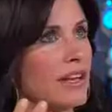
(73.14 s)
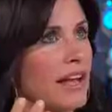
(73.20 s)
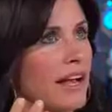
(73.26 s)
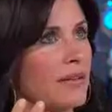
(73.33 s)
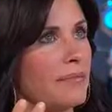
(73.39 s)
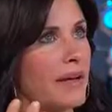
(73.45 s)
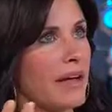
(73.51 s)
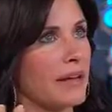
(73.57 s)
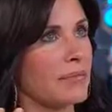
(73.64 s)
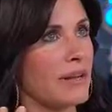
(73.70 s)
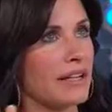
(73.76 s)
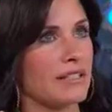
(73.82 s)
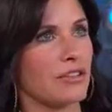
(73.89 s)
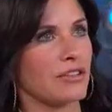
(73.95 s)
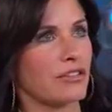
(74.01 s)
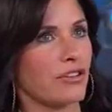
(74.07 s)
that had bad
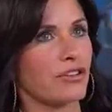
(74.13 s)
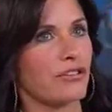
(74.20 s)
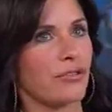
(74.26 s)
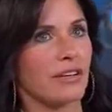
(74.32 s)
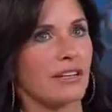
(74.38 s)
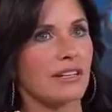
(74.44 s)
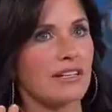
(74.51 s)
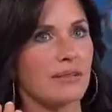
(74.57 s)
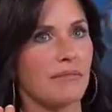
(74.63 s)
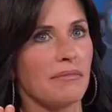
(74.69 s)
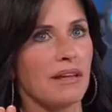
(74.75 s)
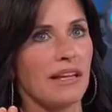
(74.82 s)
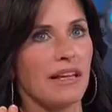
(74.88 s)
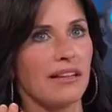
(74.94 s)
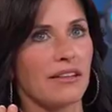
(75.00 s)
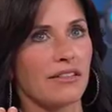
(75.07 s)
plastic surgery. It doesn't
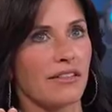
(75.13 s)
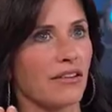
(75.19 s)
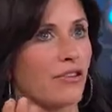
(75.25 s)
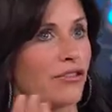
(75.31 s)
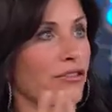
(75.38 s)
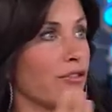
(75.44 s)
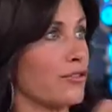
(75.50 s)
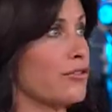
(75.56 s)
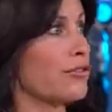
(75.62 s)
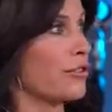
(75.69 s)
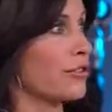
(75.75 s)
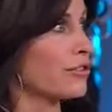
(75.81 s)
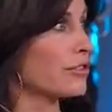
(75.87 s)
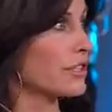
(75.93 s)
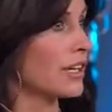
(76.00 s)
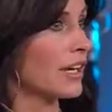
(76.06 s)
mean that they're
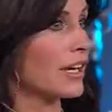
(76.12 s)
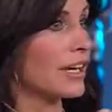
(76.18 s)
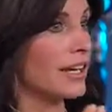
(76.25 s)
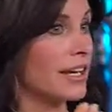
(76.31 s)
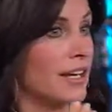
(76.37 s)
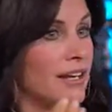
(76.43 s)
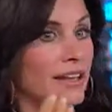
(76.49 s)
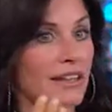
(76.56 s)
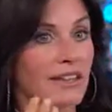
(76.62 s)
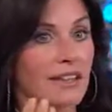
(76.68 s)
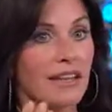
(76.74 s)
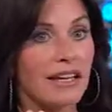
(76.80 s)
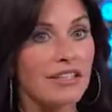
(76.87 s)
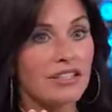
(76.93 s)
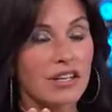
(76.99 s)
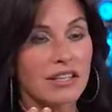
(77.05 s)
cougars.
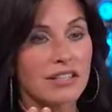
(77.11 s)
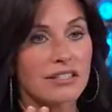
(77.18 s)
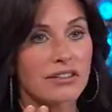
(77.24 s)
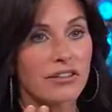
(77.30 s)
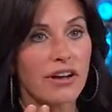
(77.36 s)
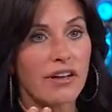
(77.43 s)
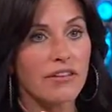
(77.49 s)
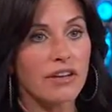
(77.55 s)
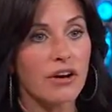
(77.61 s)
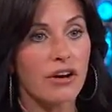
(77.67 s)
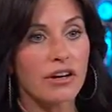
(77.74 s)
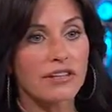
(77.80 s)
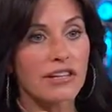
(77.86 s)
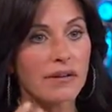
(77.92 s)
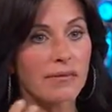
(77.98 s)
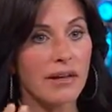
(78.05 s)
They just are having a
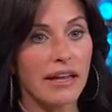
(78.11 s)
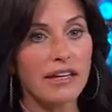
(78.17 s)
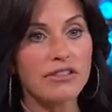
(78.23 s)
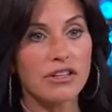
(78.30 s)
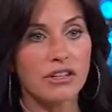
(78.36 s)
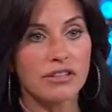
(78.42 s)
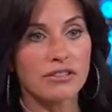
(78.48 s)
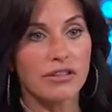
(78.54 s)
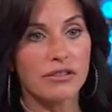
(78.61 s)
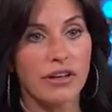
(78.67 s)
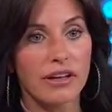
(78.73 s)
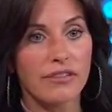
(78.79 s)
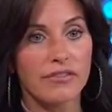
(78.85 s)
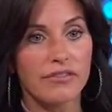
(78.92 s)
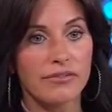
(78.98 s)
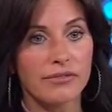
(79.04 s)
hard time aging, so
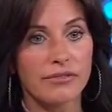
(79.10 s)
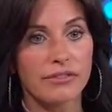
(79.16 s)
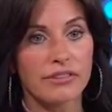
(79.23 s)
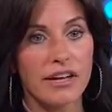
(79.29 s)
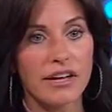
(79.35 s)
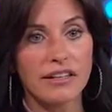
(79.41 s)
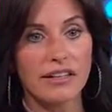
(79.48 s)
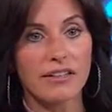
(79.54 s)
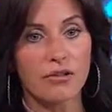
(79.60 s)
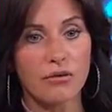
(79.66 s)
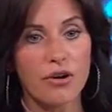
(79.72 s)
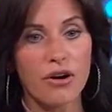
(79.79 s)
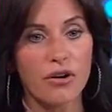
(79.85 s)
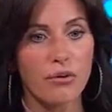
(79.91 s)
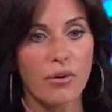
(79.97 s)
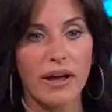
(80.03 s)
they've done it in the
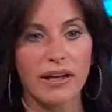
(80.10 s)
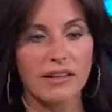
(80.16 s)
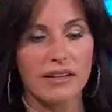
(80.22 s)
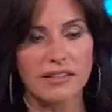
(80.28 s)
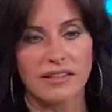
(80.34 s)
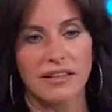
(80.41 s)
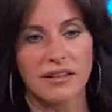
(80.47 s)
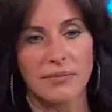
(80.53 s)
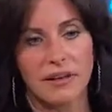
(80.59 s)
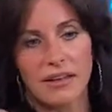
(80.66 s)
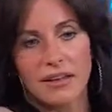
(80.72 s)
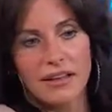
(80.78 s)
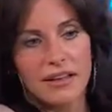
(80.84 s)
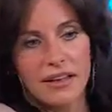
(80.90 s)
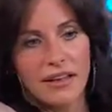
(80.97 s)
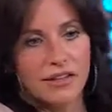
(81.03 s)
wrong way. It doesn't. I
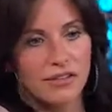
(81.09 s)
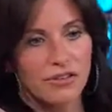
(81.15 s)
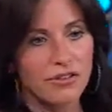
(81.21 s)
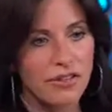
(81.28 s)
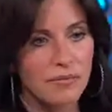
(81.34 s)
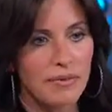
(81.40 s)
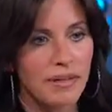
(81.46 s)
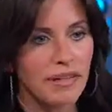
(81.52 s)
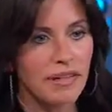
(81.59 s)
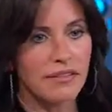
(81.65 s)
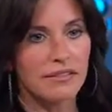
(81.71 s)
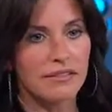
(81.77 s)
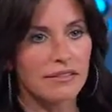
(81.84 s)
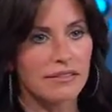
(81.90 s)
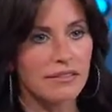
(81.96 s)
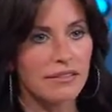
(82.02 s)
mean, you can be